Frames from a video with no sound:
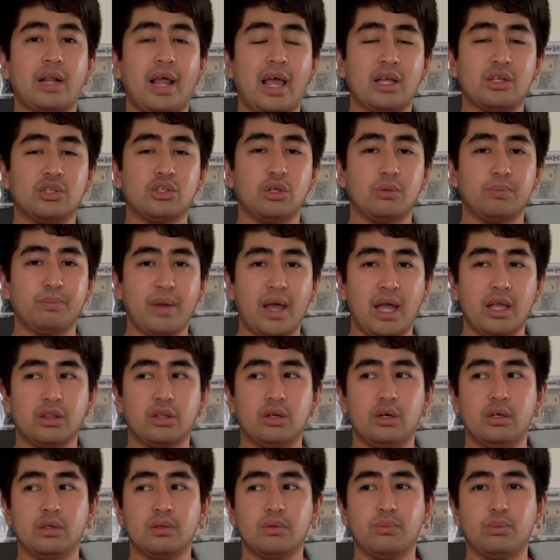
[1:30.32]
traction
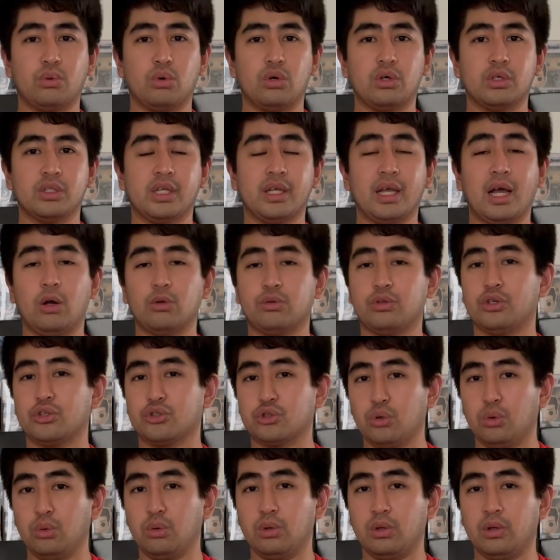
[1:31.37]
pattern for the outer
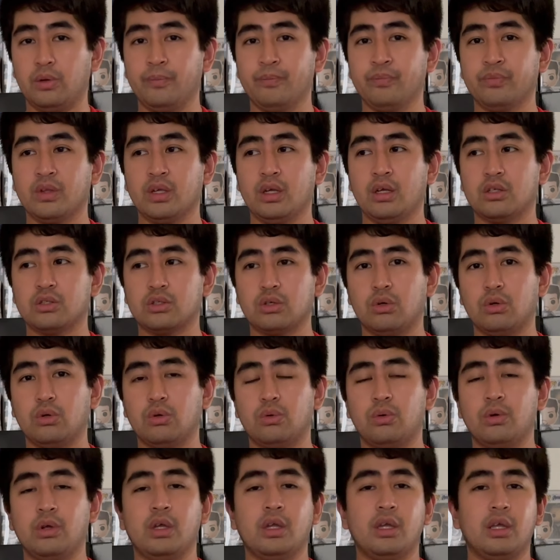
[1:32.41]
sole.
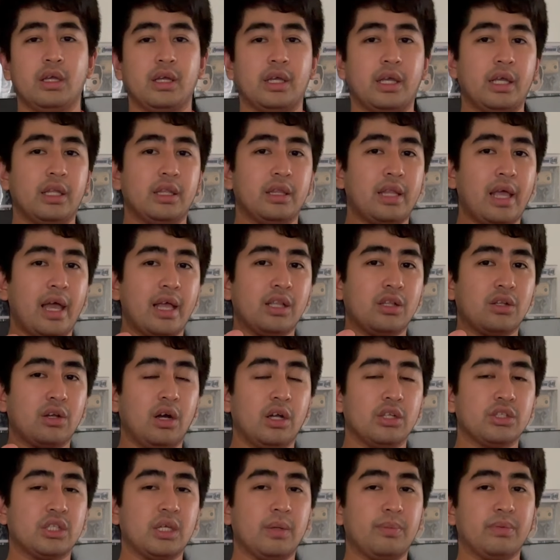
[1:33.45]
So, in that
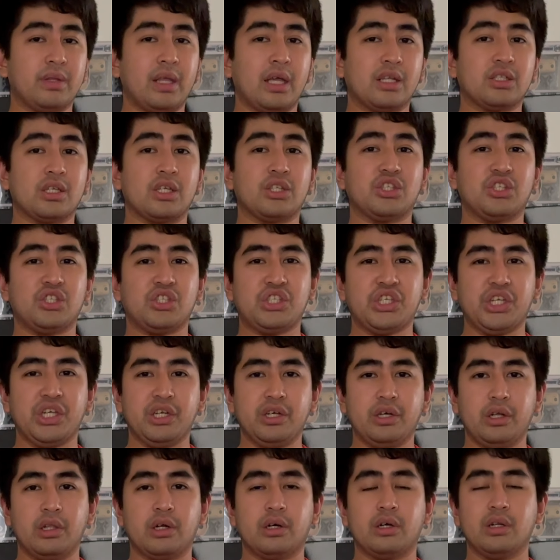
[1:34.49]
concept, that's a
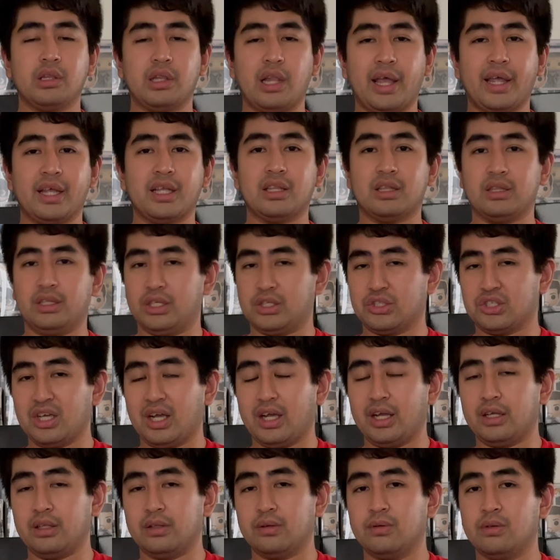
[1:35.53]
singular-like
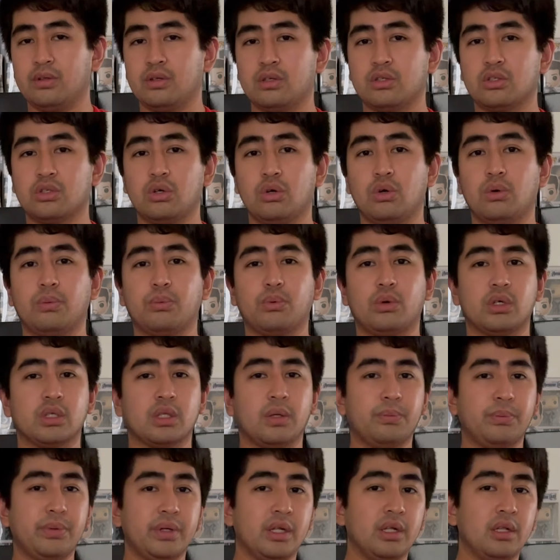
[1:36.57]
design. So,
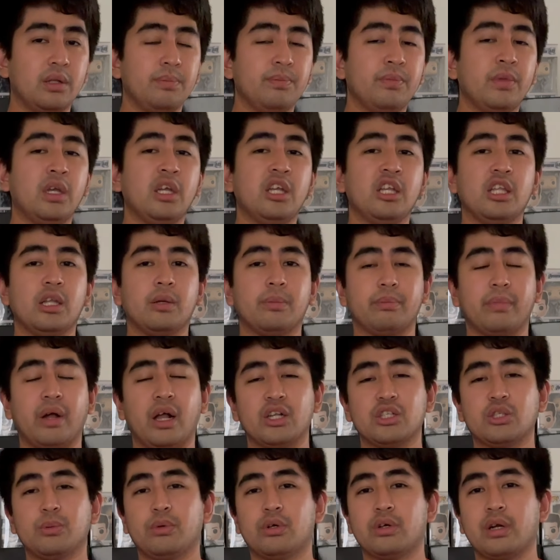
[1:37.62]
for the film,
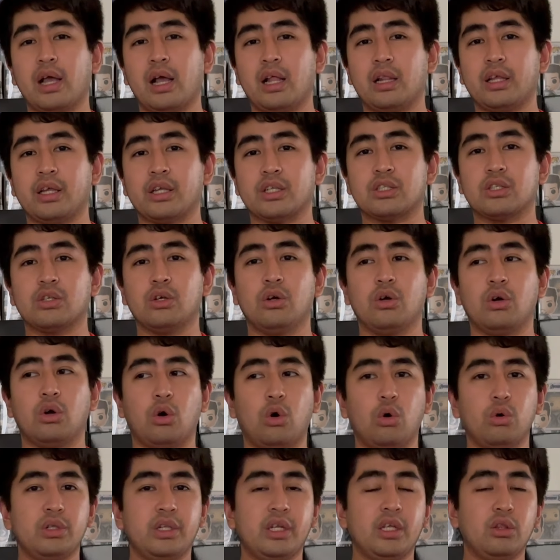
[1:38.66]
Miles Morales
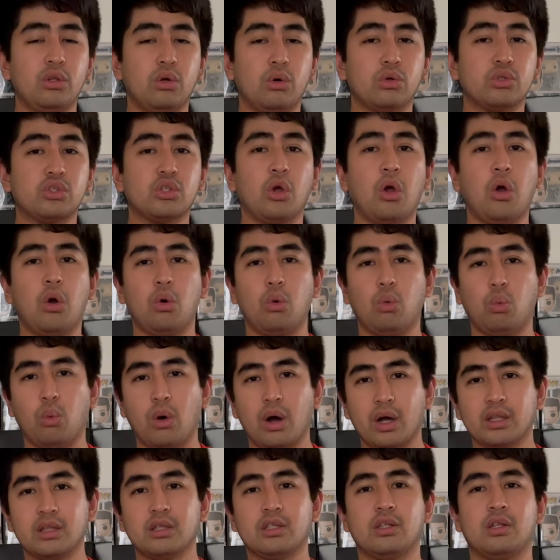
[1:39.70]
only knows
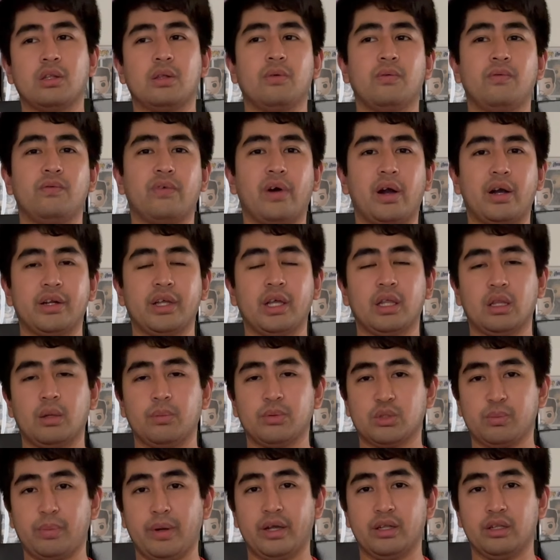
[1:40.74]
one
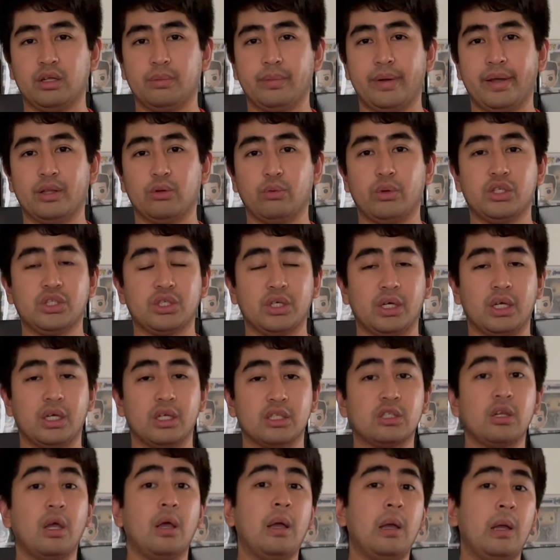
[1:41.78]
variant of Spider-Man, which
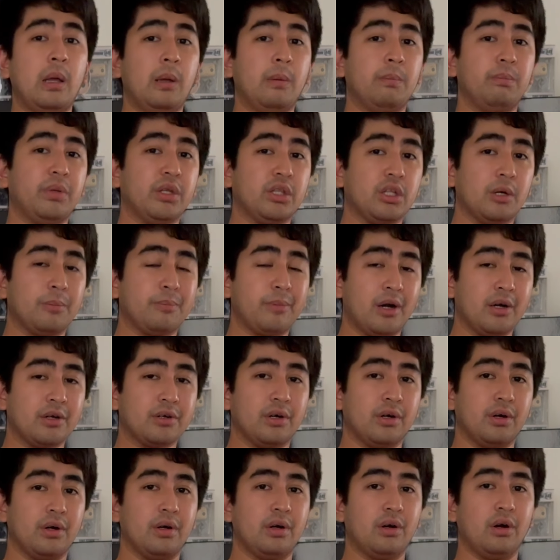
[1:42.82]
is Peter
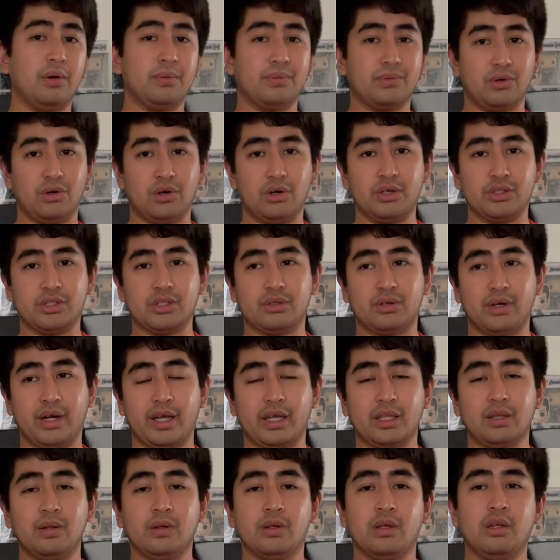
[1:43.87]
Parker, of course,
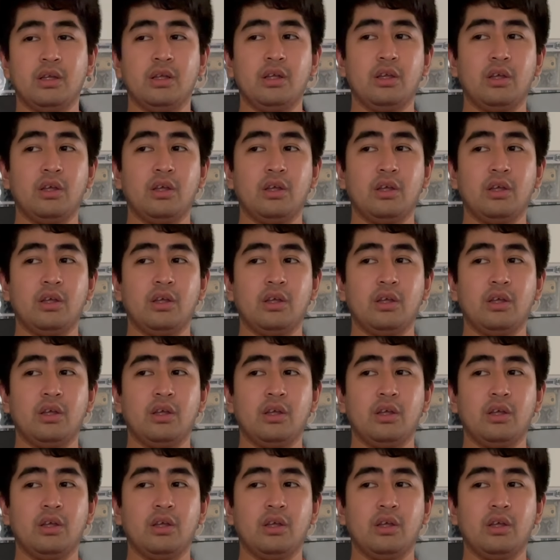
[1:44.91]
right?